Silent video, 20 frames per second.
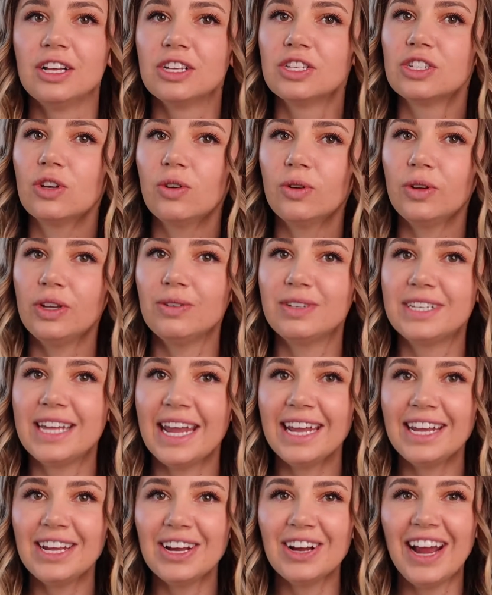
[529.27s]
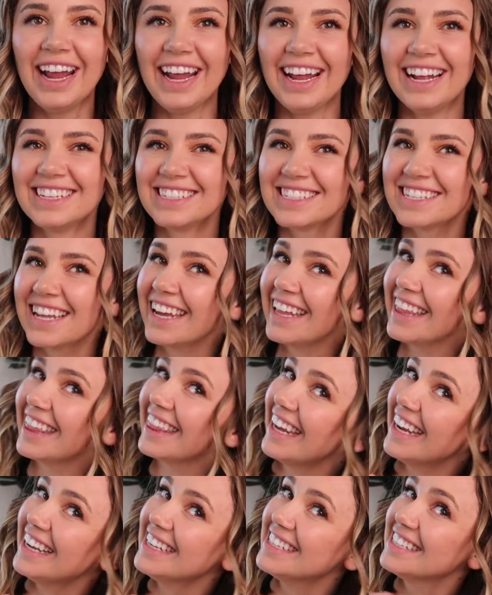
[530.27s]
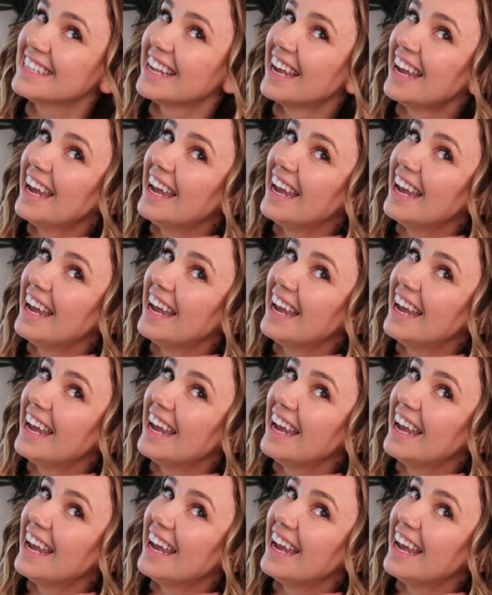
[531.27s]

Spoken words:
So you take your hands like this,